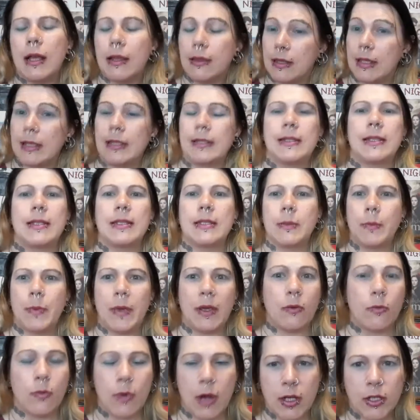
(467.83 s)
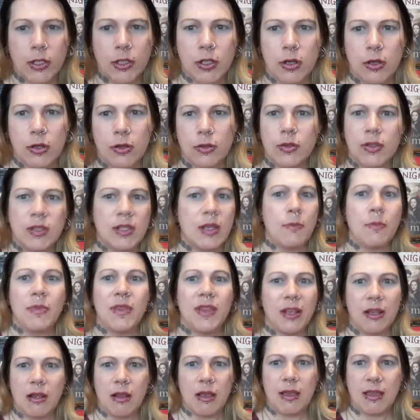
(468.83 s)
Unless there's a big rush on or
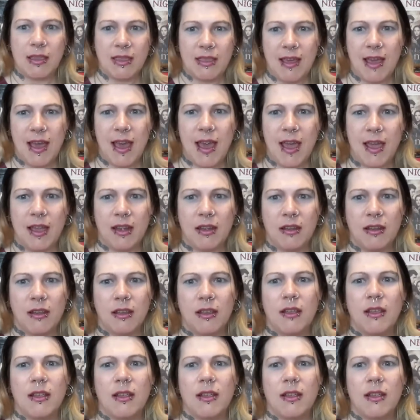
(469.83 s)
something like that.